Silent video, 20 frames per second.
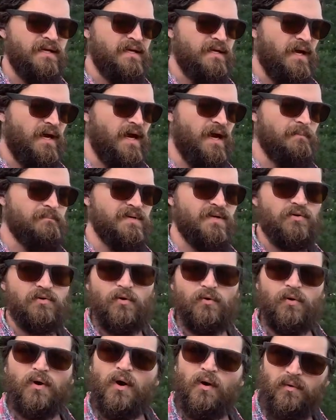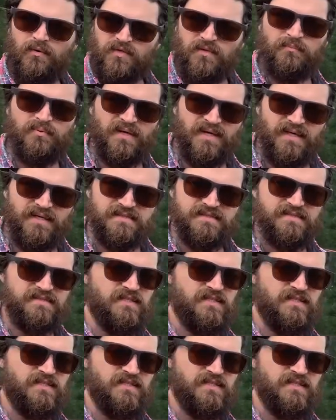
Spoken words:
Miracle-Gro on your plants.